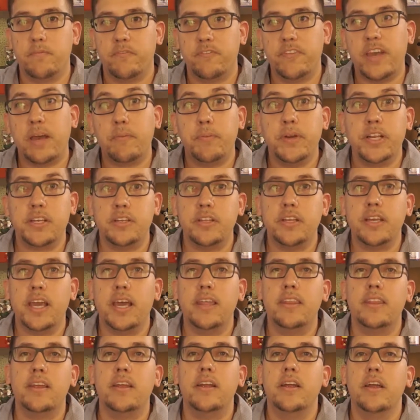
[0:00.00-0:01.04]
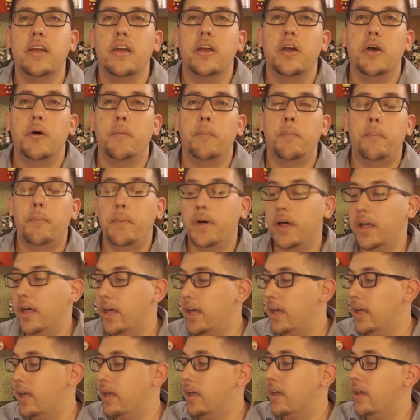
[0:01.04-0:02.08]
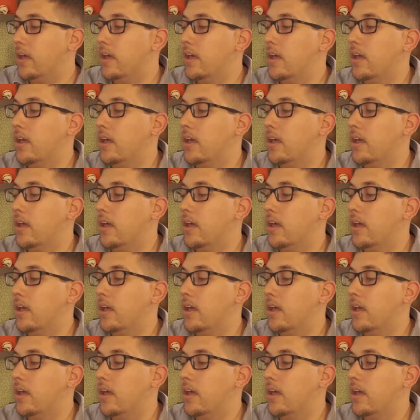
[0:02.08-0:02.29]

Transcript: fabric together, but